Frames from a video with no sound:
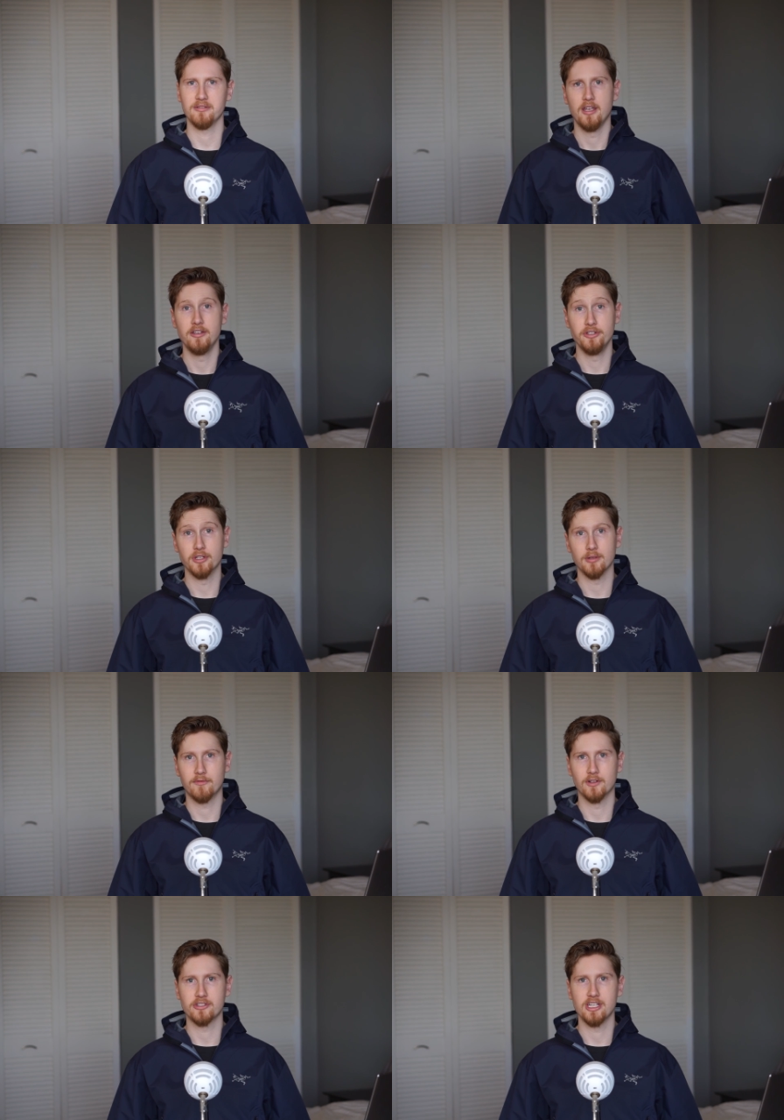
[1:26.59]
In Europe,
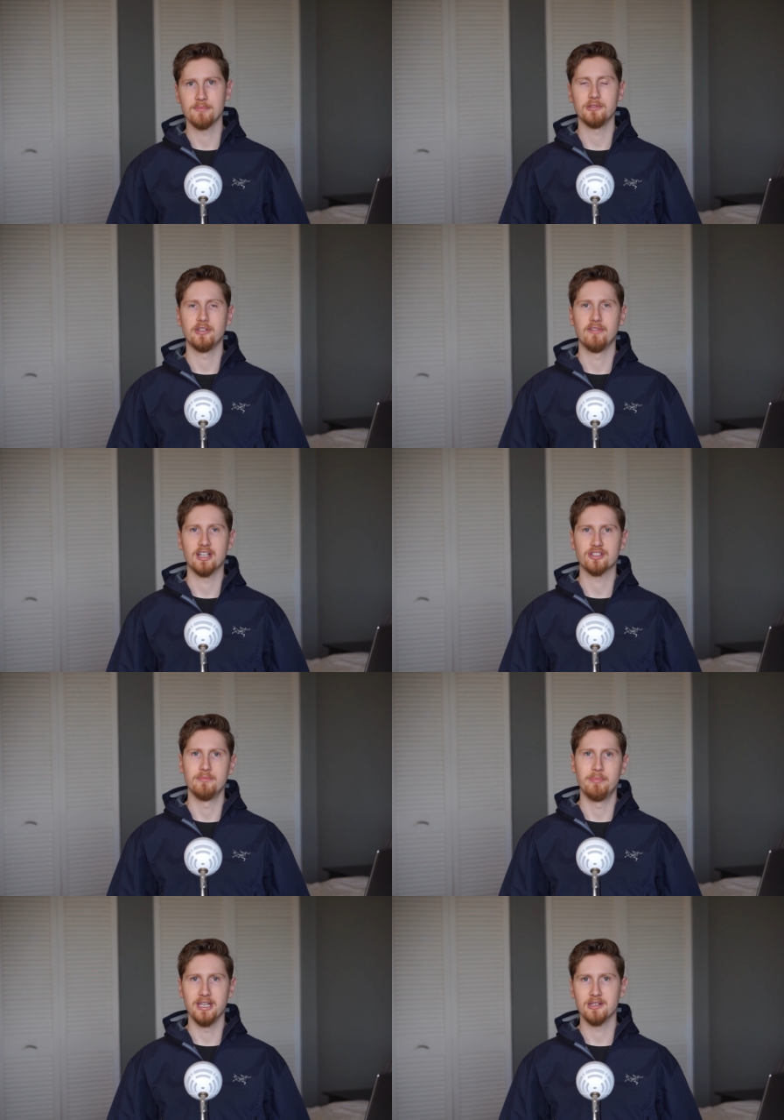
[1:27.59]
for example, they've actually
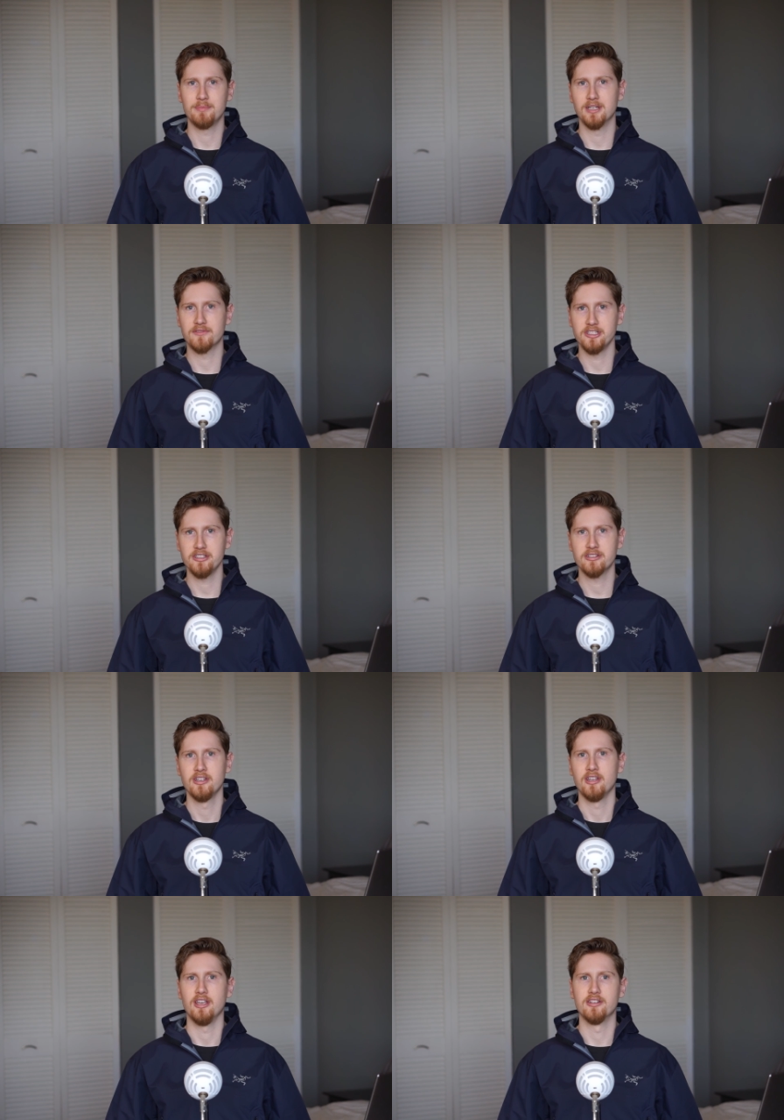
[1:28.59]
banned PFCs,
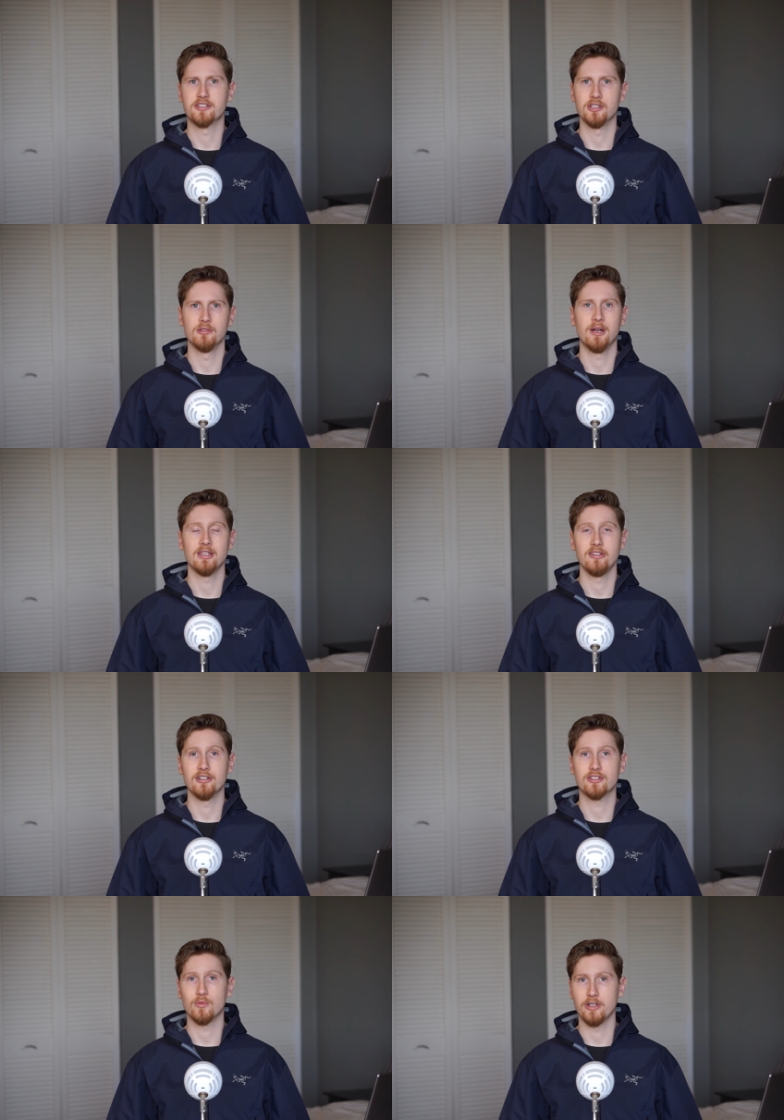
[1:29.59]
and so by the year
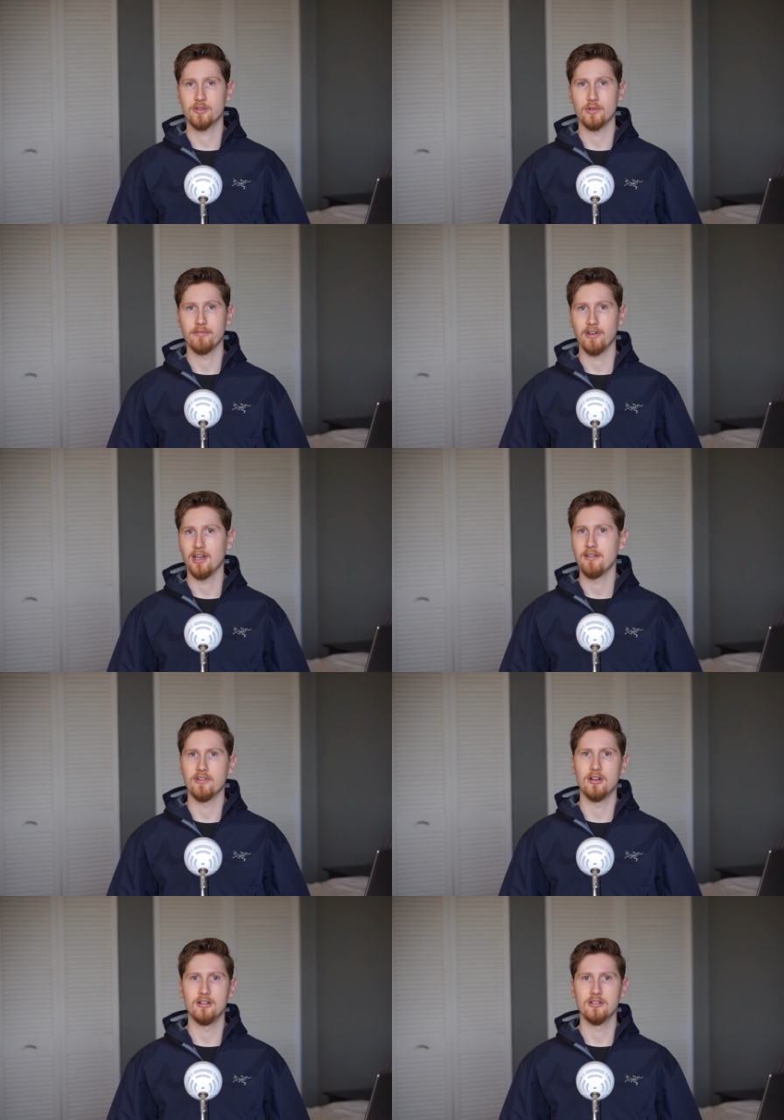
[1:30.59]
2025,
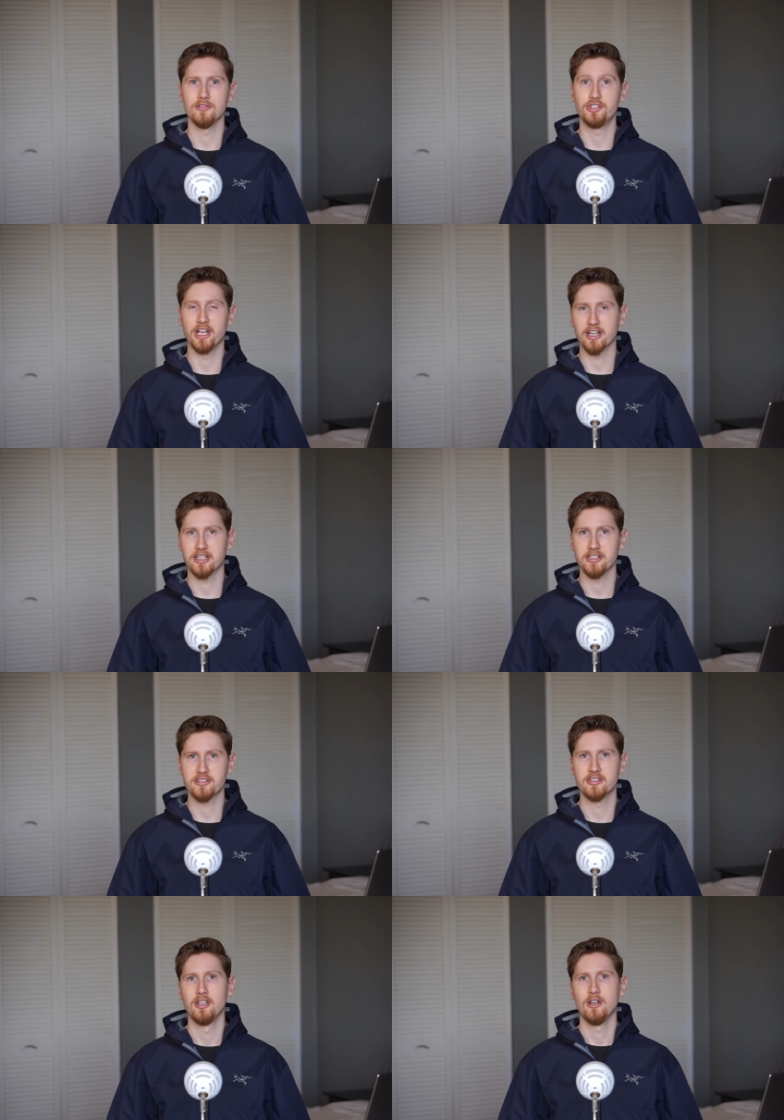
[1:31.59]
all
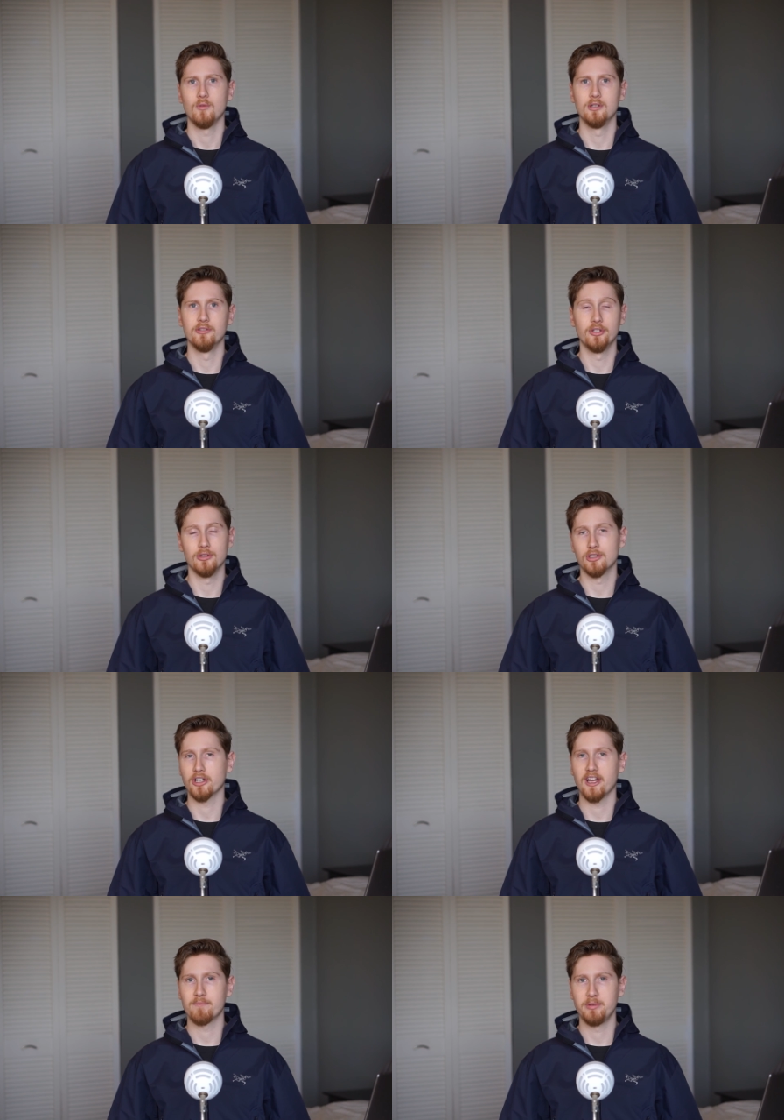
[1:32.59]
jackets will no longer
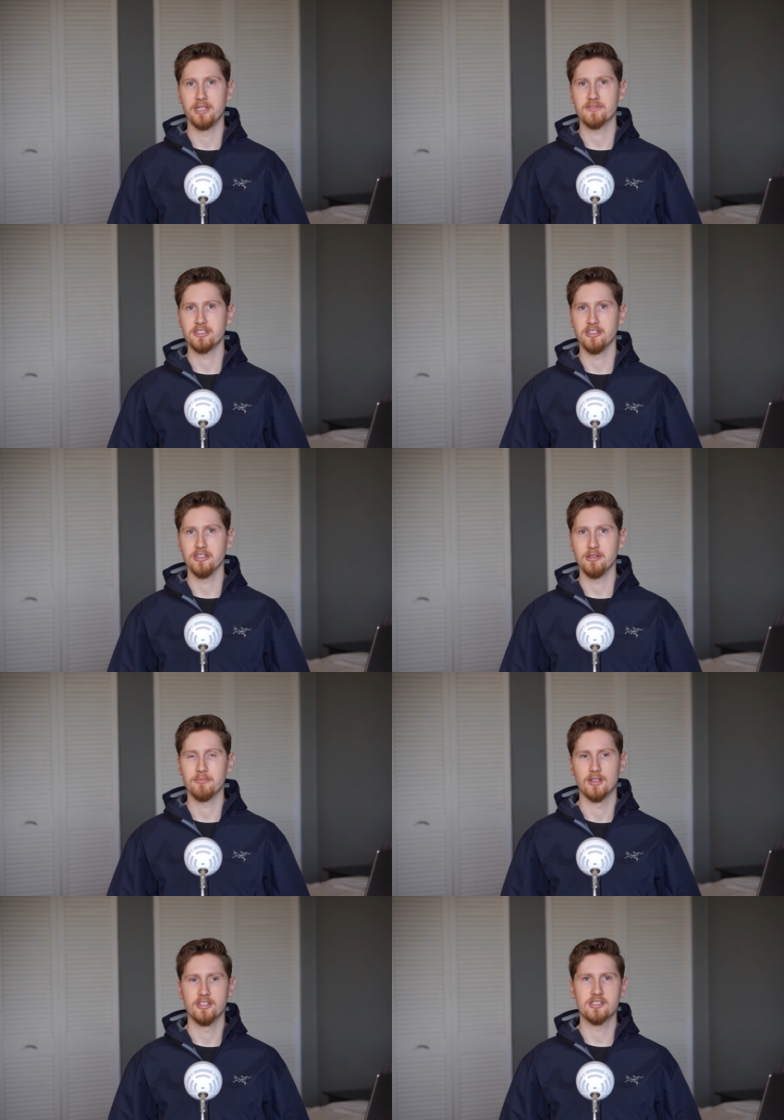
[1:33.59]
have PFC in them.
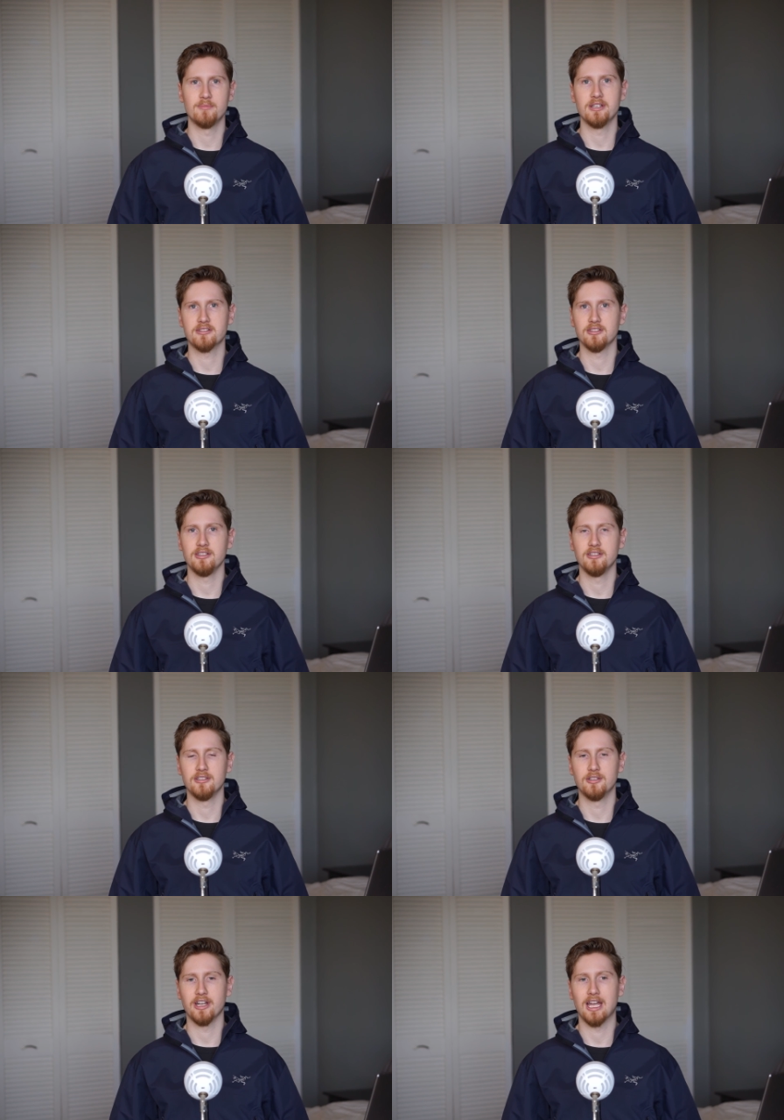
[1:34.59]
This is basically
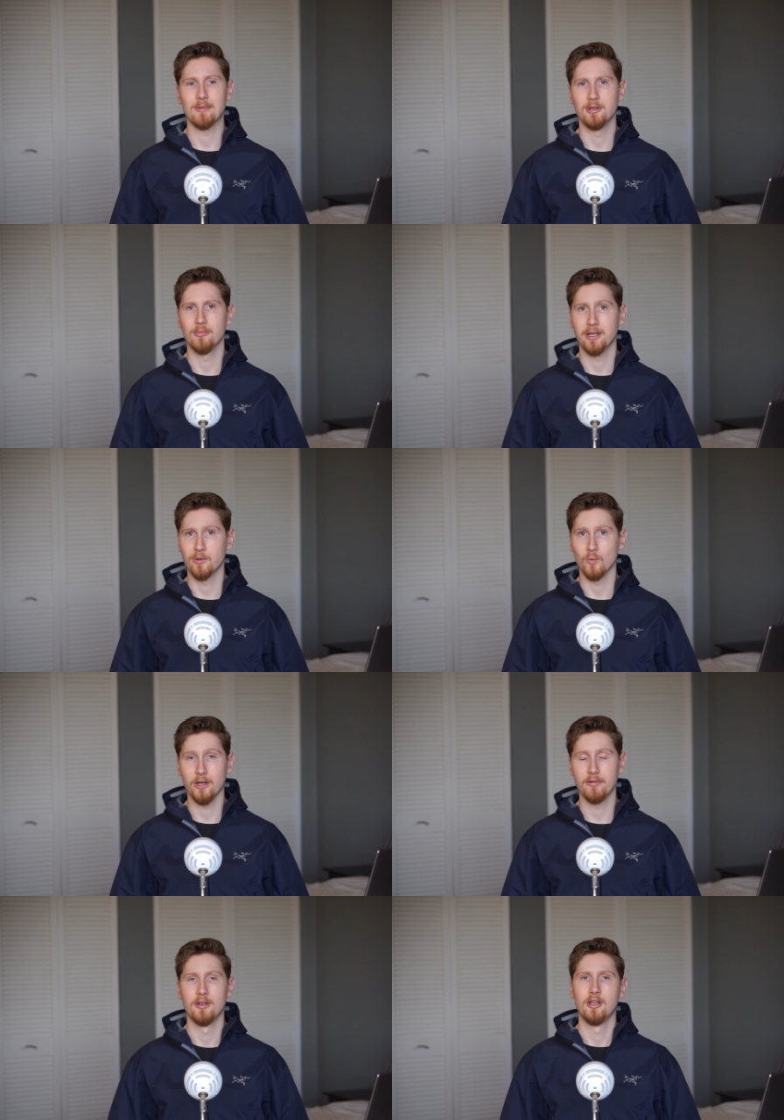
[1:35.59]
going to happen no matter
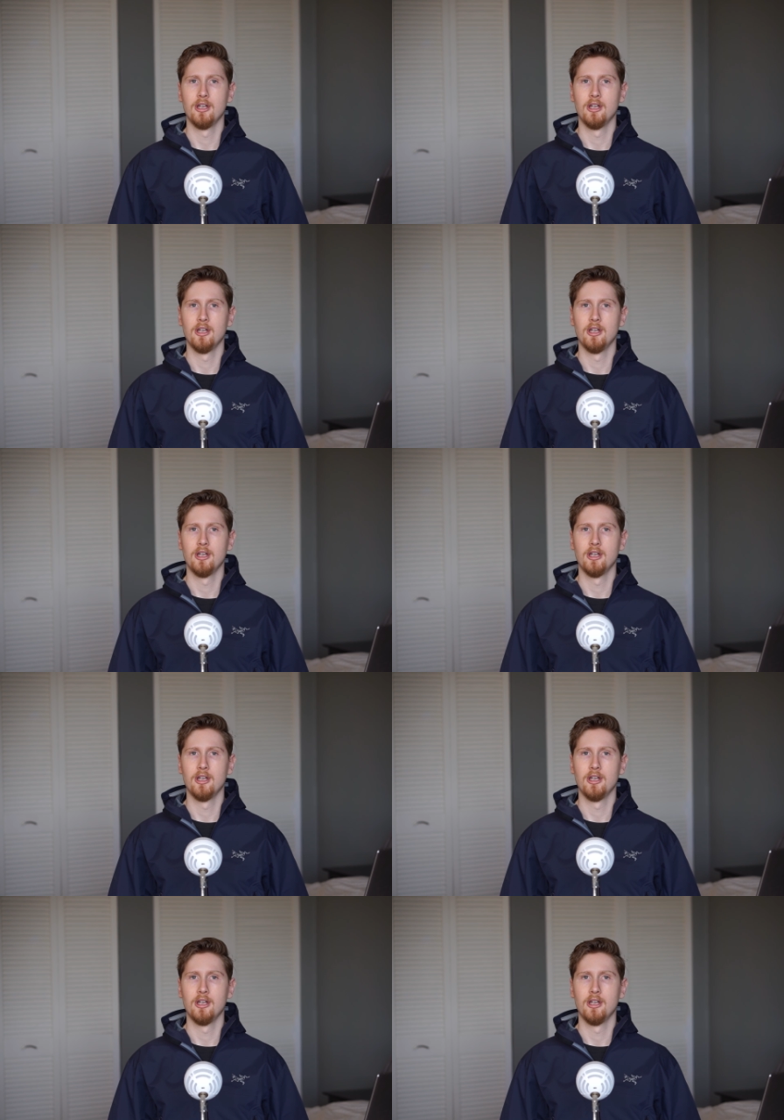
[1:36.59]
what.